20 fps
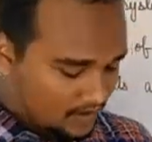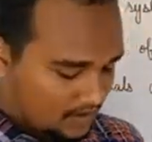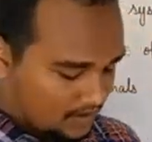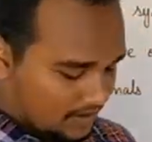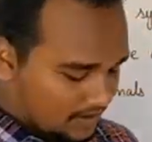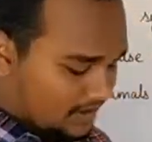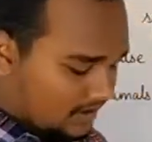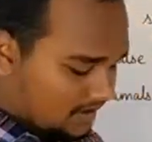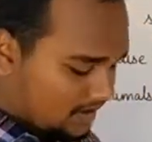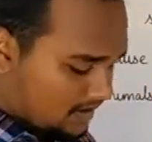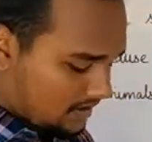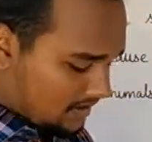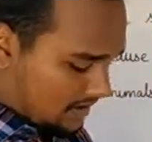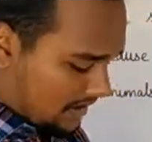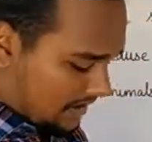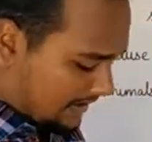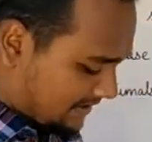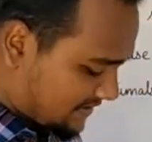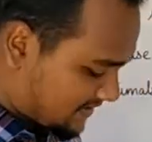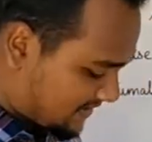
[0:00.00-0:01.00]
Clear?
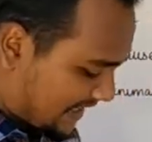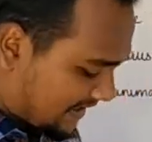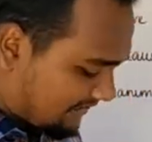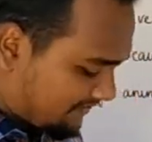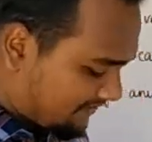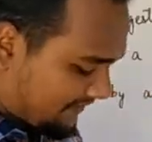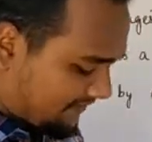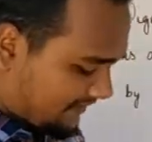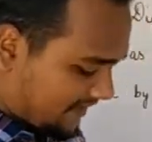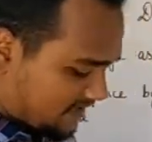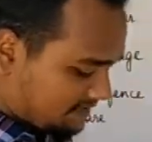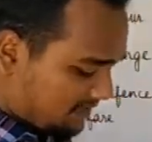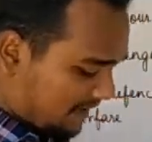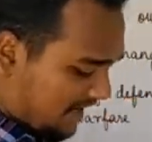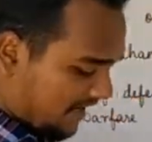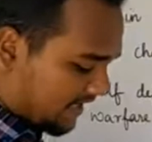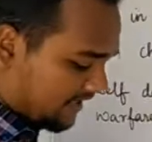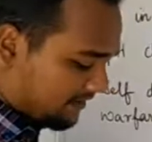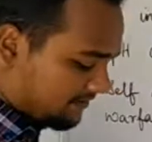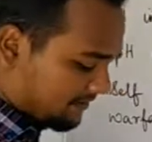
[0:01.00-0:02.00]
Then self-defense
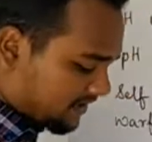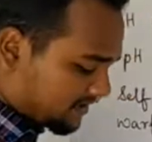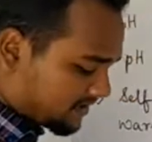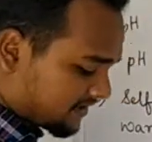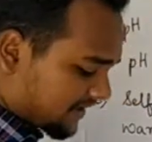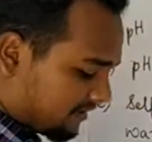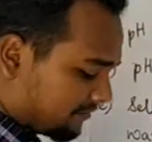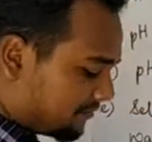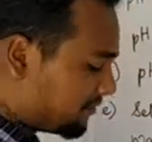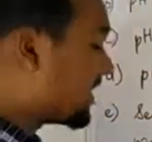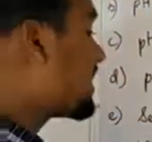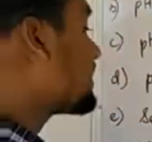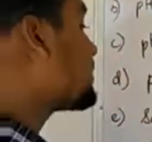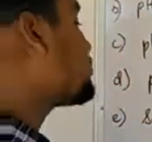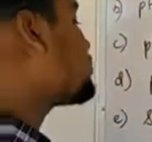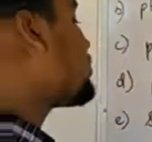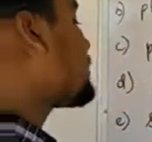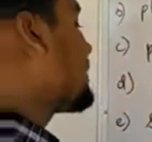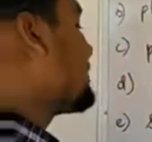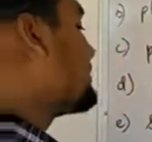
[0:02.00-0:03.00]
by animals and
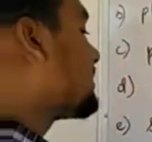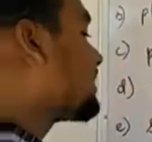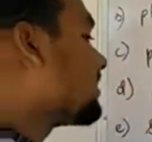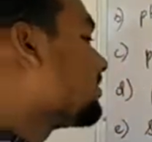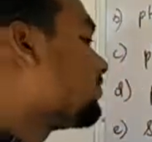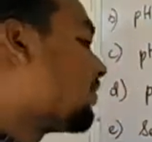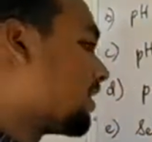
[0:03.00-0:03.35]
plants through chemical